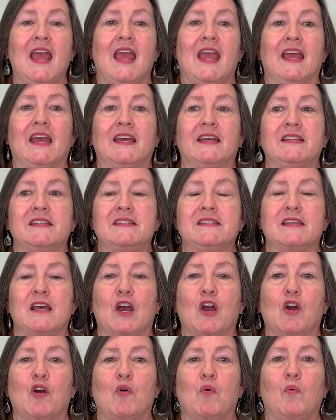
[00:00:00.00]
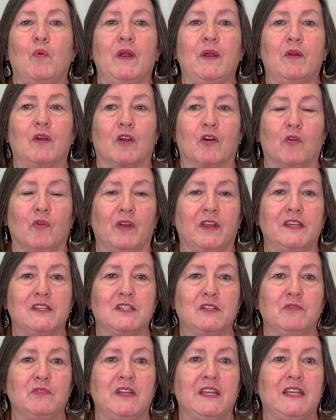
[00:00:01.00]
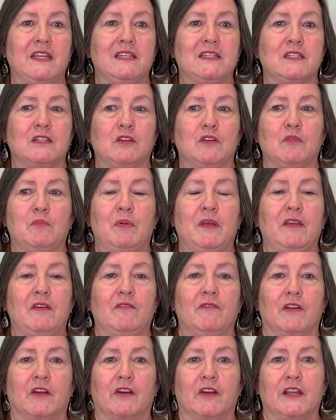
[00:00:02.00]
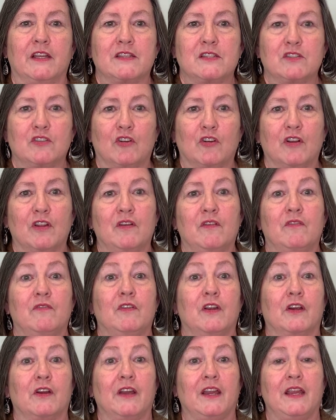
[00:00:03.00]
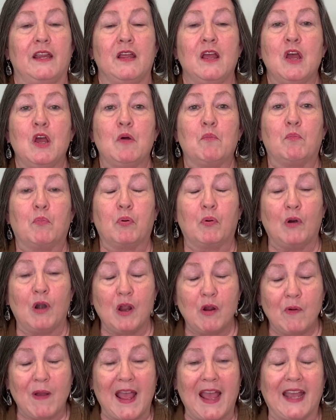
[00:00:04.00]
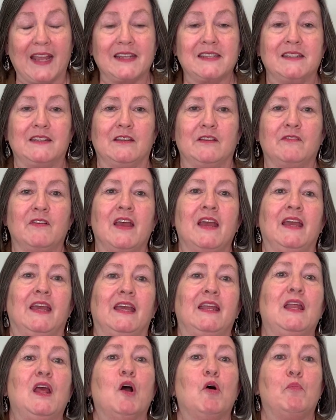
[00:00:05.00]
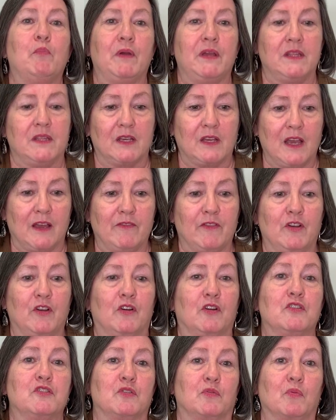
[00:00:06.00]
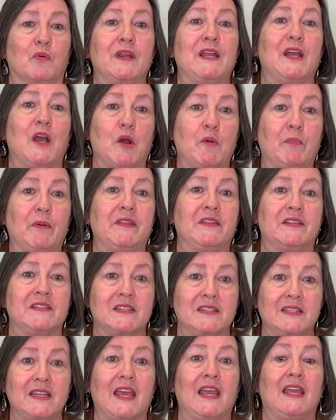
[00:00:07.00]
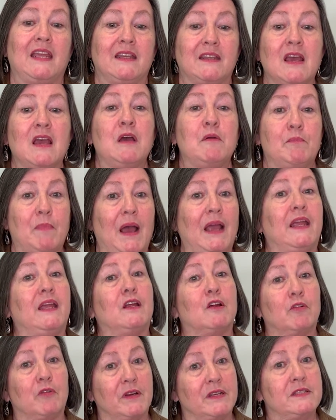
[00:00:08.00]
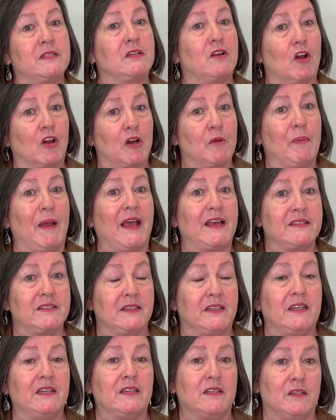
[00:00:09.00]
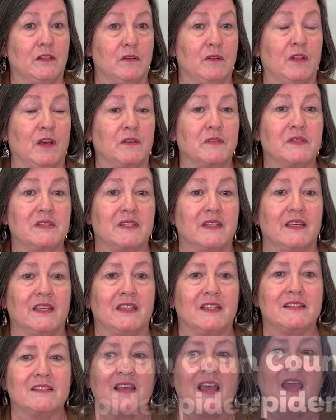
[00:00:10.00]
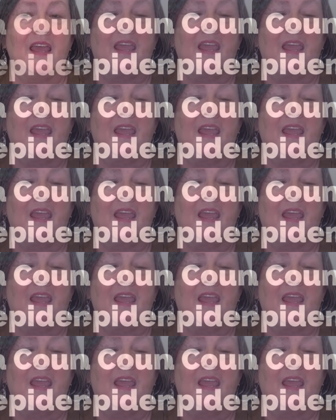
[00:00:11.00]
And so we are going to need to be very assertive, very proactive in helping the governor to reopen the state by increasing our capacity to do those things.